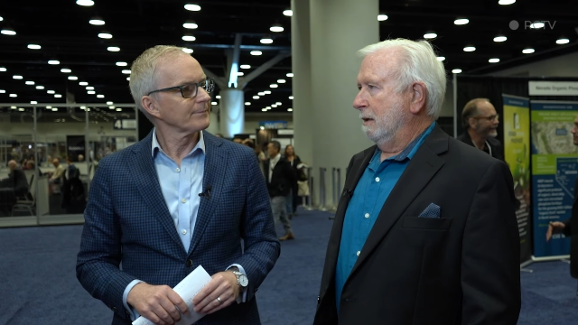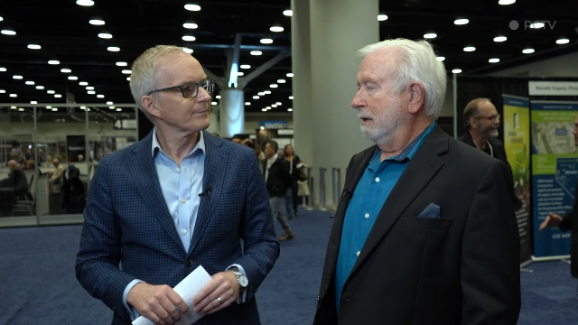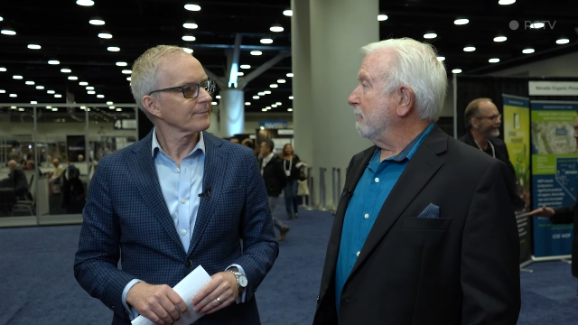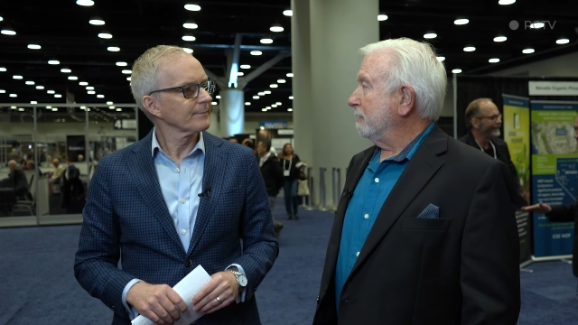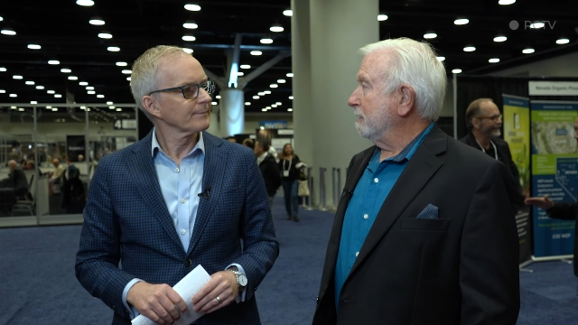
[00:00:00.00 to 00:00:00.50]

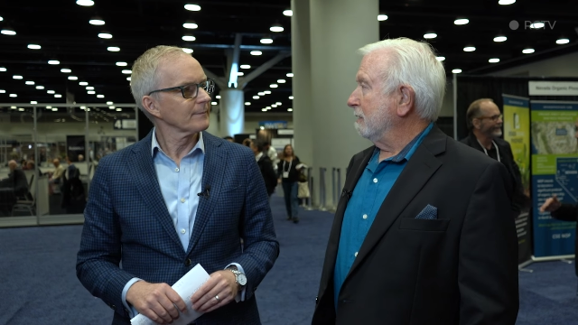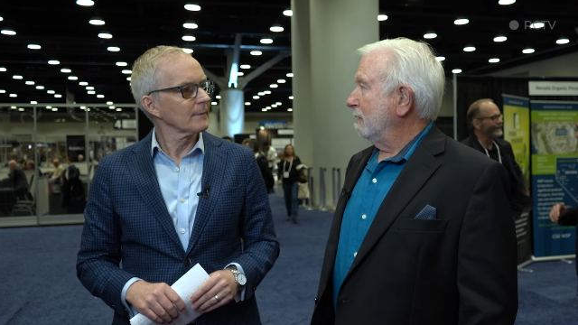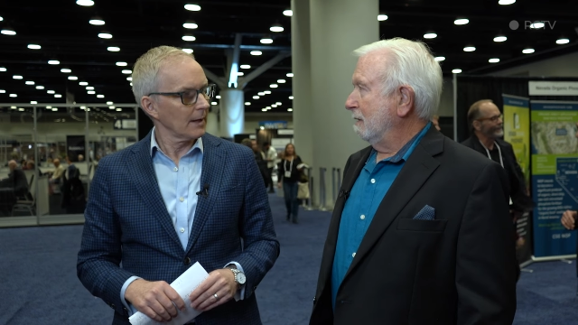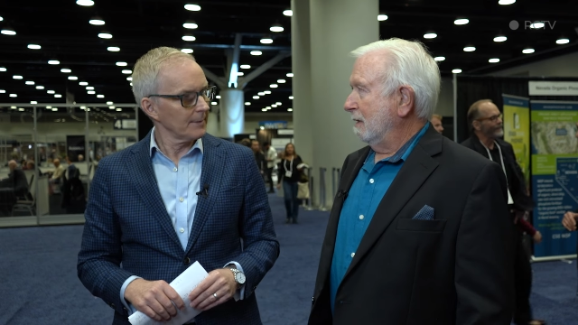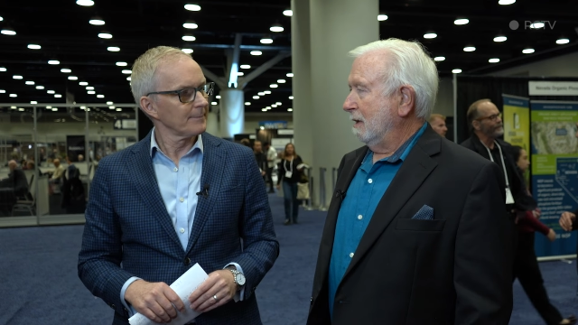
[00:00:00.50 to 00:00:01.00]
Speaker 1: Yes.
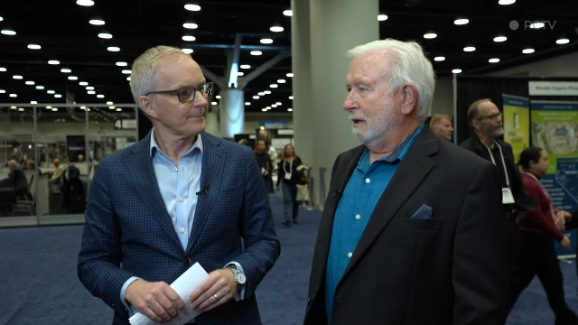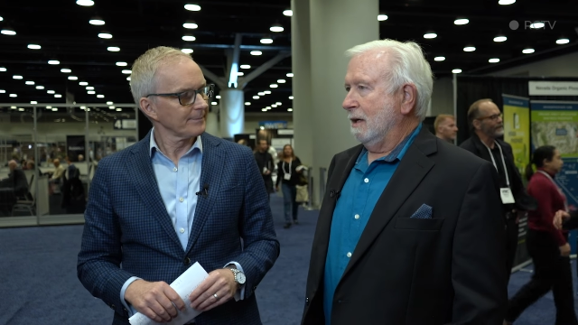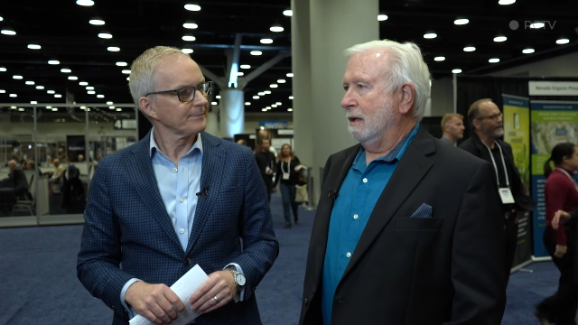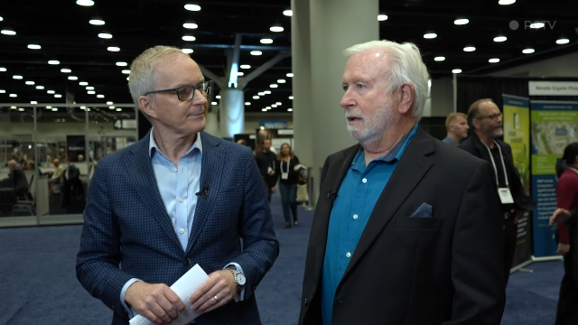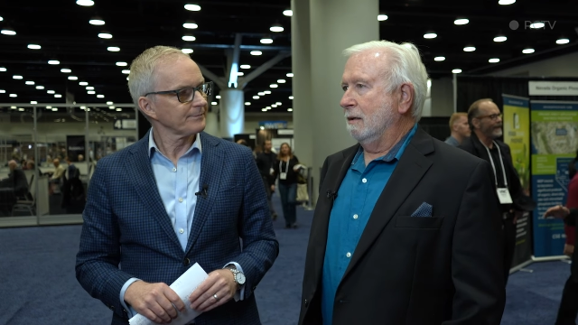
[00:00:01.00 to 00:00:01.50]
Yeah?
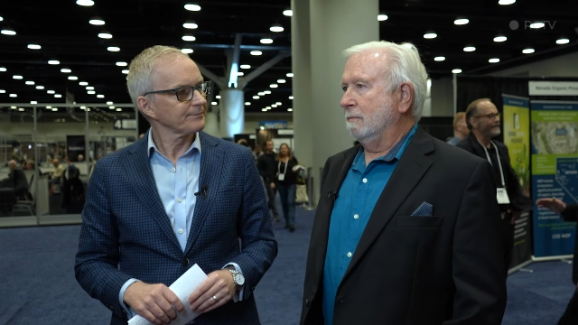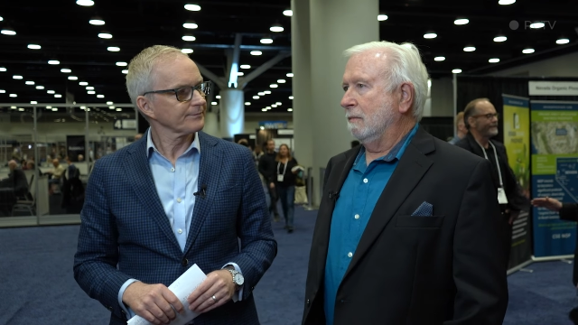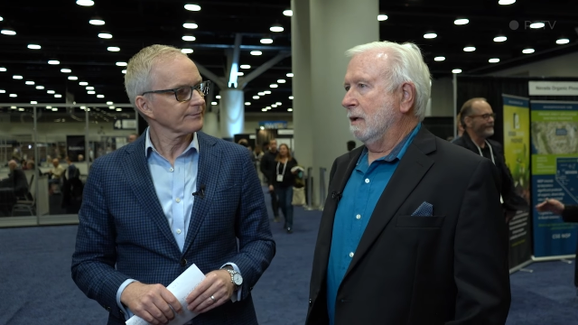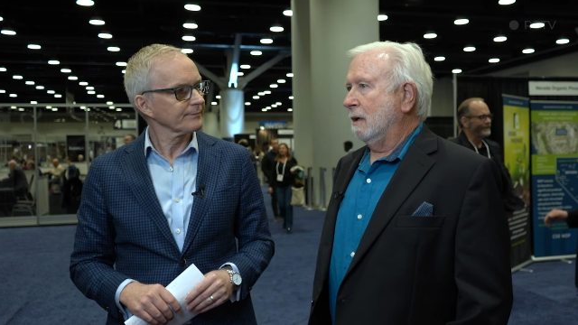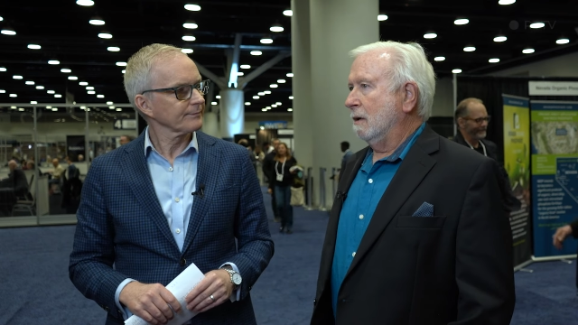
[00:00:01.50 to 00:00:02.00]

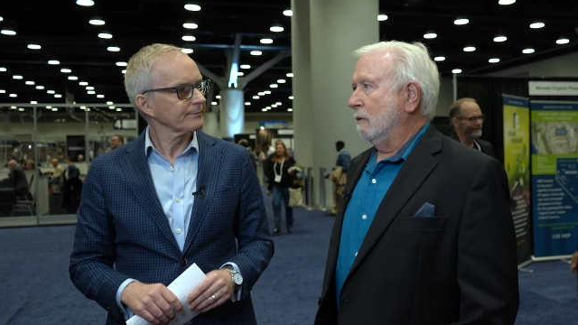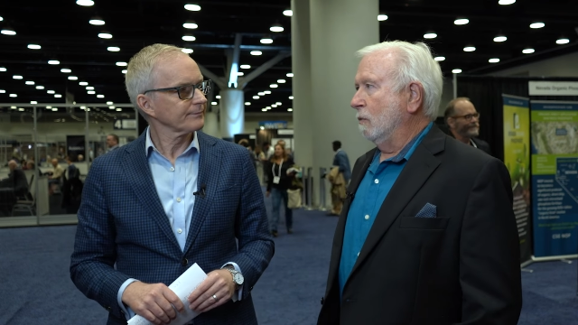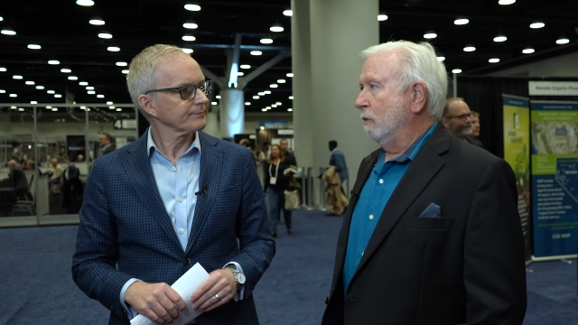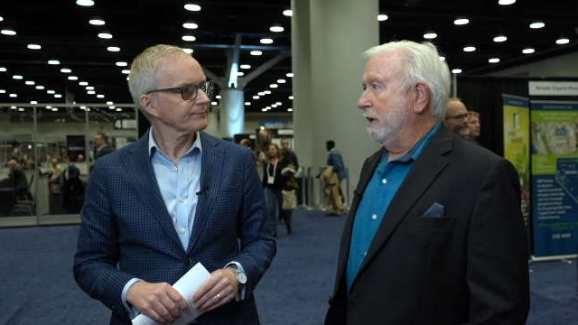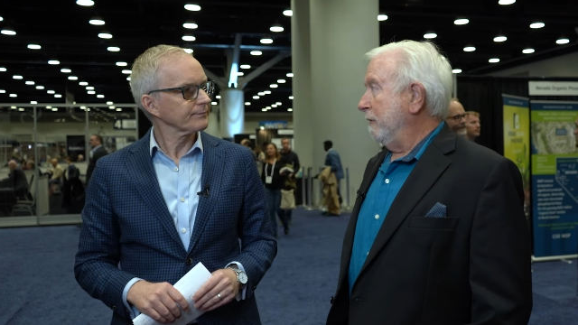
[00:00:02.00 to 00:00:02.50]

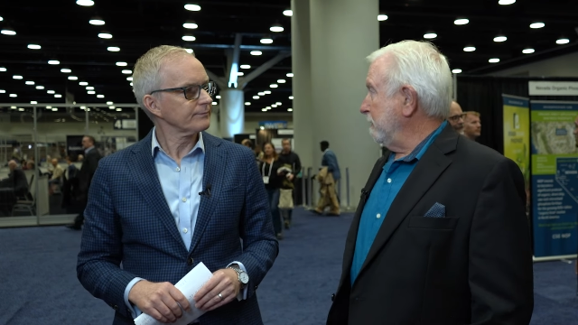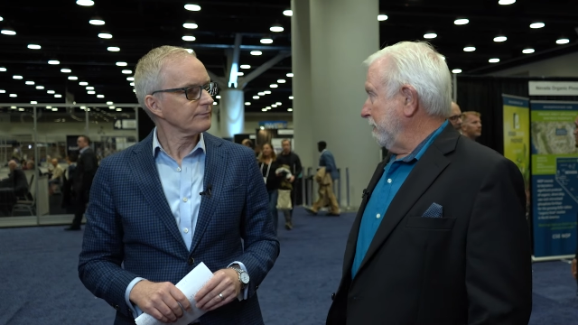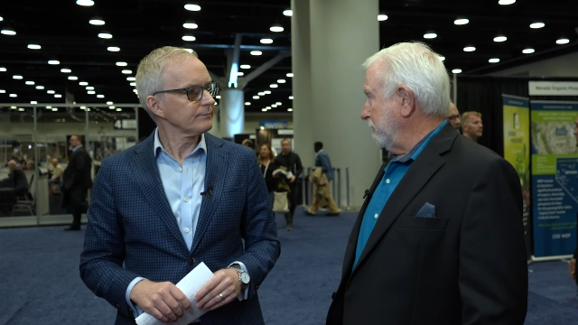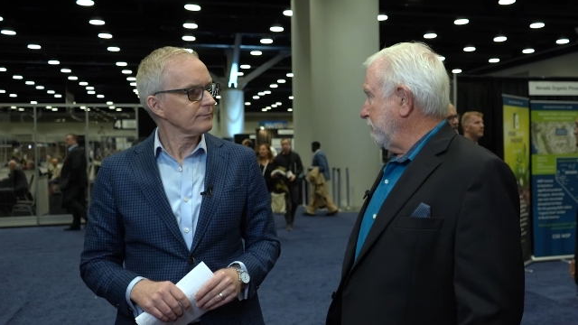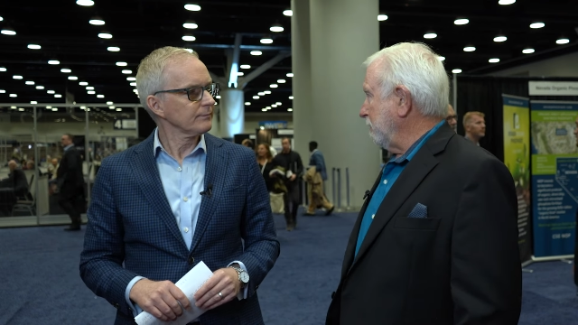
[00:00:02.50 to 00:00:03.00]
Even
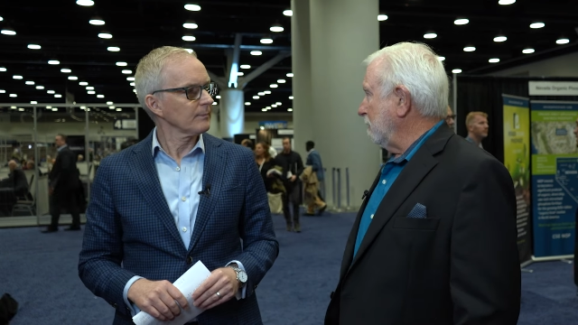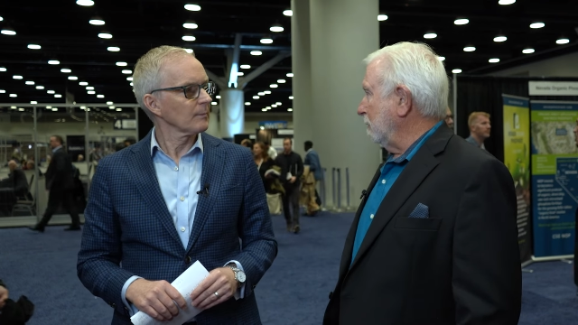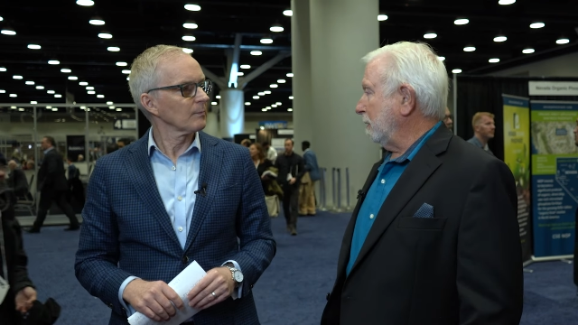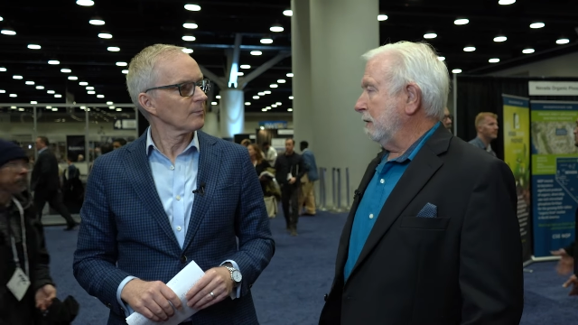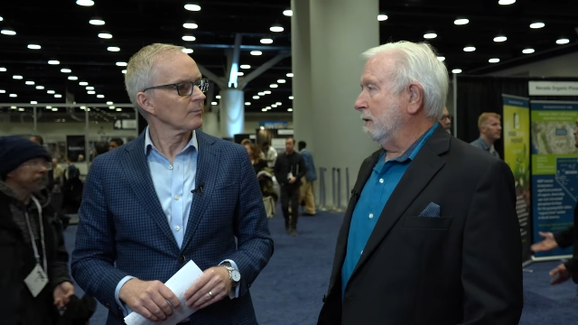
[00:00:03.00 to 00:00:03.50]
at this show,
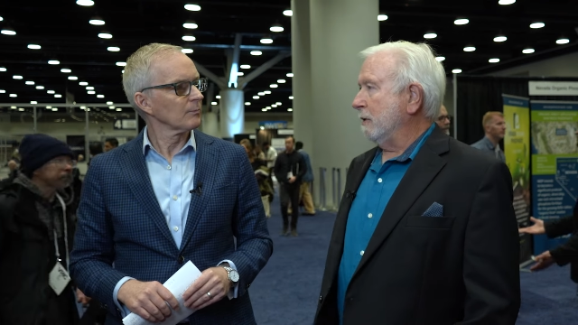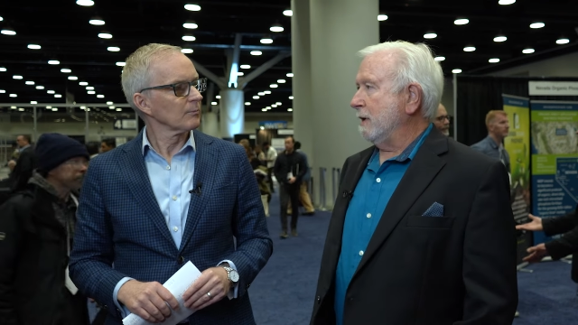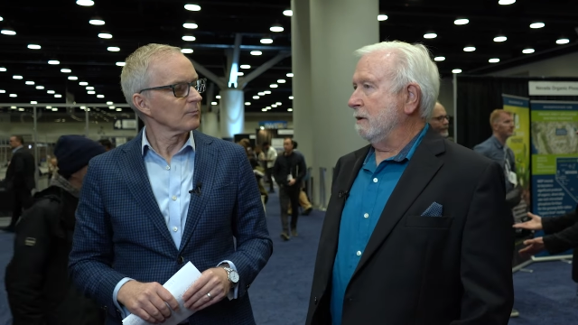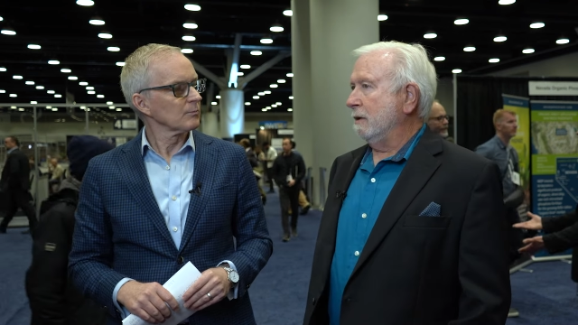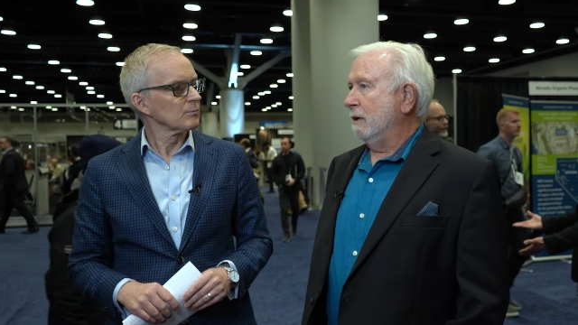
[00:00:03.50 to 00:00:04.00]
looking
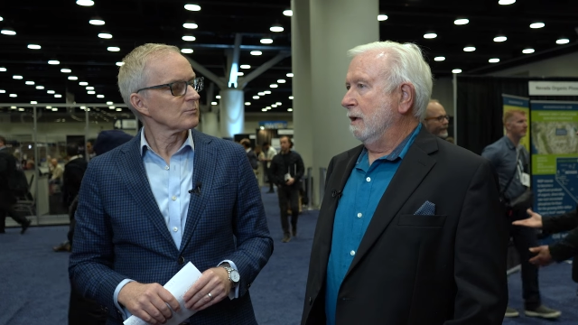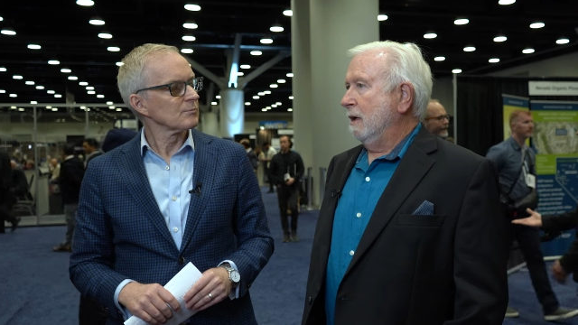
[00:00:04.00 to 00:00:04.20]
around,